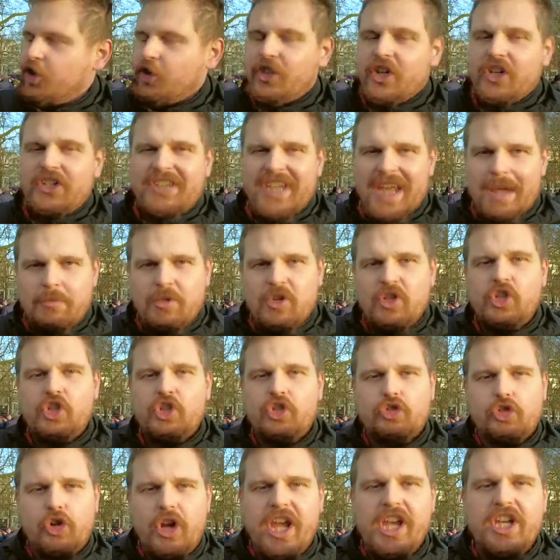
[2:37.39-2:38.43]
to the
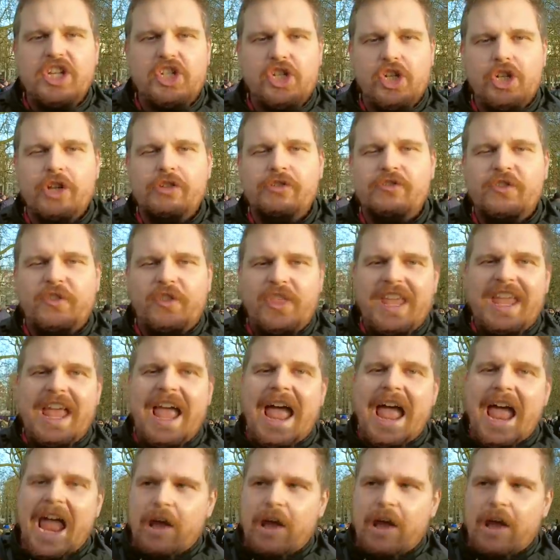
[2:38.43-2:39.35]
demonstration of the